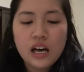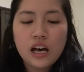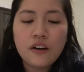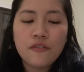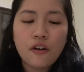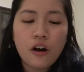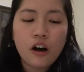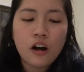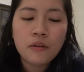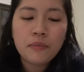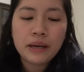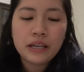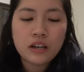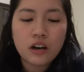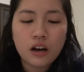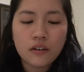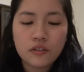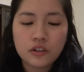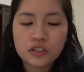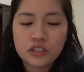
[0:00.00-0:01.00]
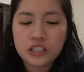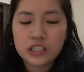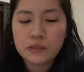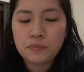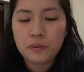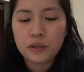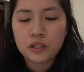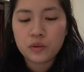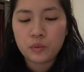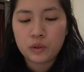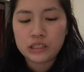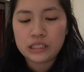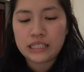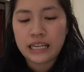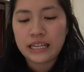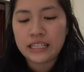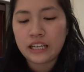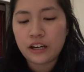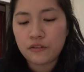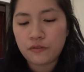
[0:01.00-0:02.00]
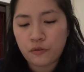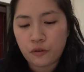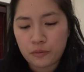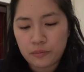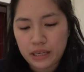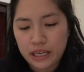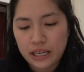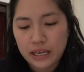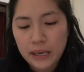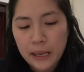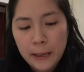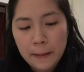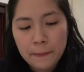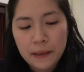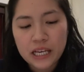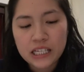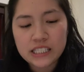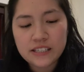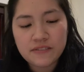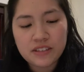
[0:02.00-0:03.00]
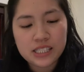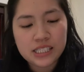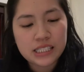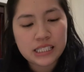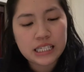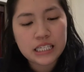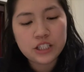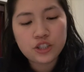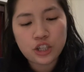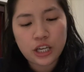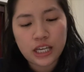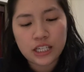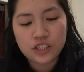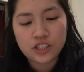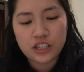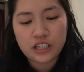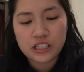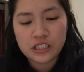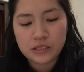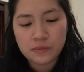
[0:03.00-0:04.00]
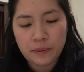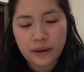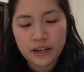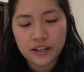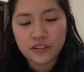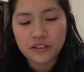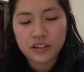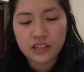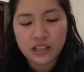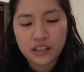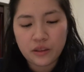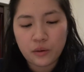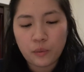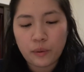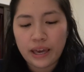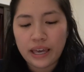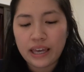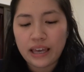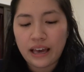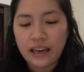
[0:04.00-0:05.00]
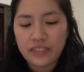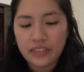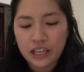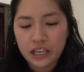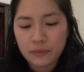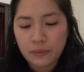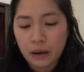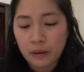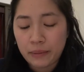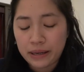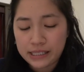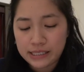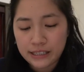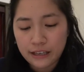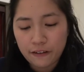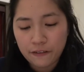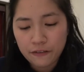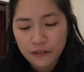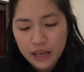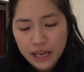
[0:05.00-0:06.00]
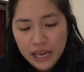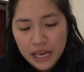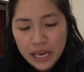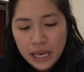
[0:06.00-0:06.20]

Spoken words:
Of all my novels, this book will stand out for me because of the sea change it inspired in the way I think about myself,